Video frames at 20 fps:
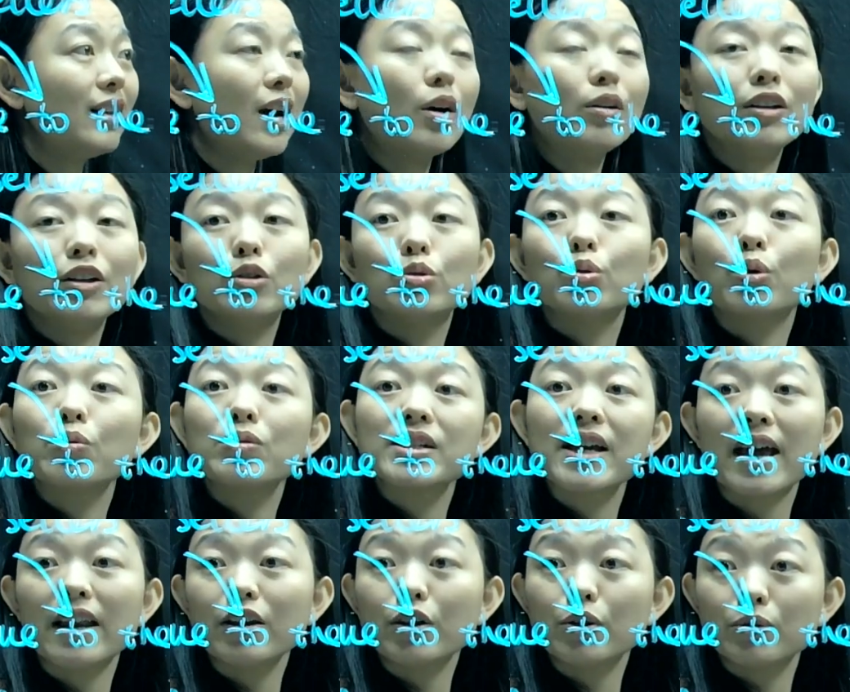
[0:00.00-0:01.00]
now equal
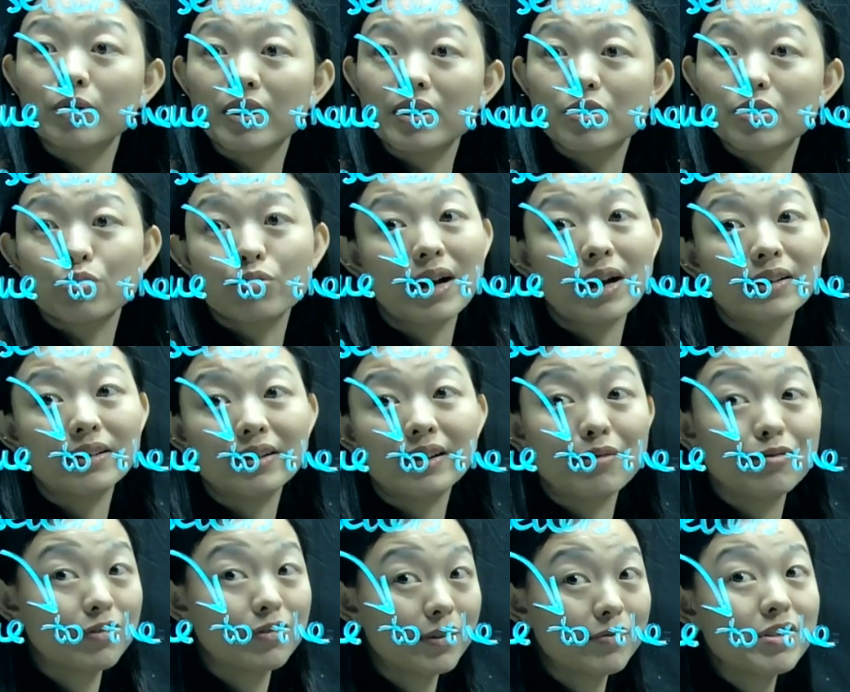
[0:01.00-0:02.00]
10 units rather
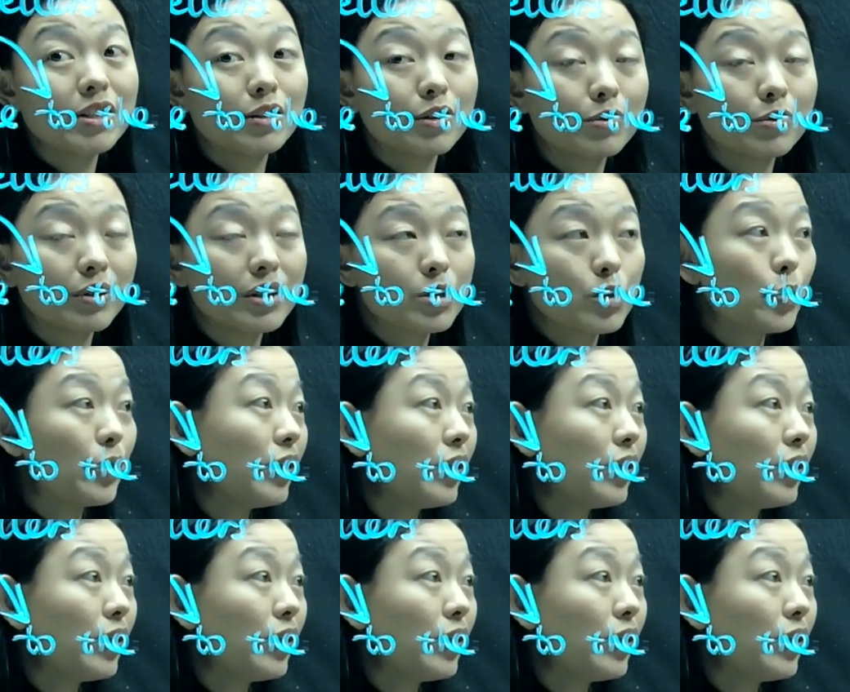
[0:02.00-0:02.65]
than 15 units.